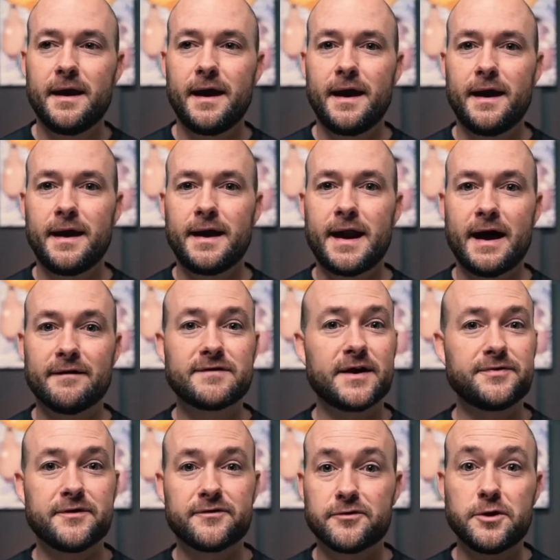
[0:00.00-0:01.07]
And I've
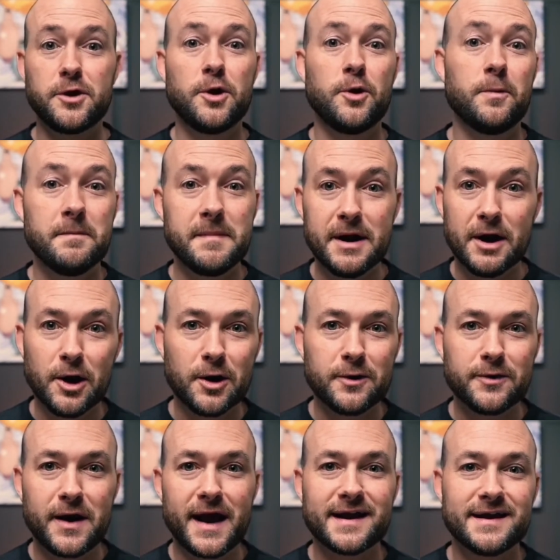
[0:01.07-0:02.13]
got this little mirror
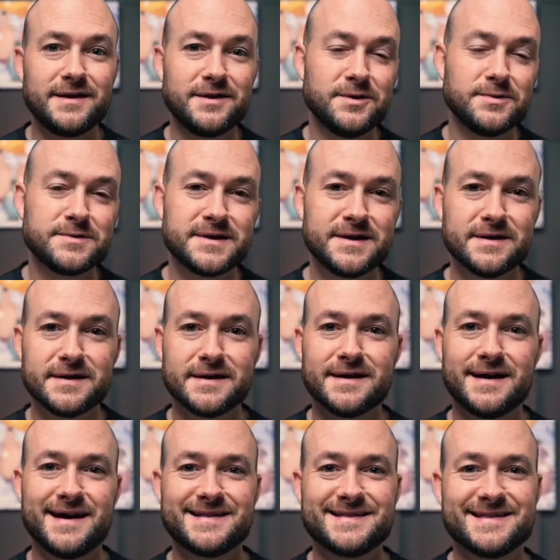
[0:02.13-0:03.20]
that I can use here
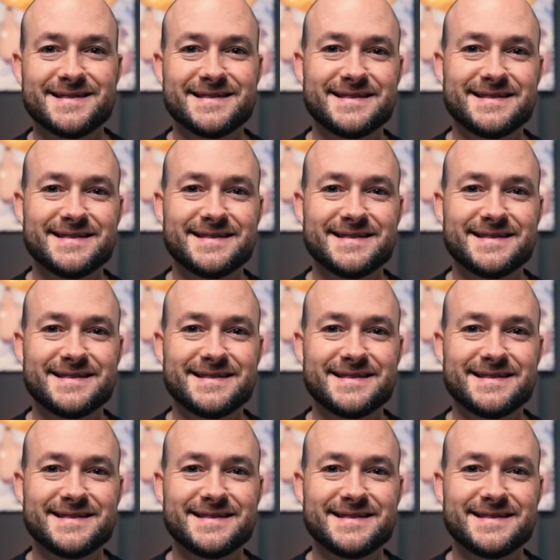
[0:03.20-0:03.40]
at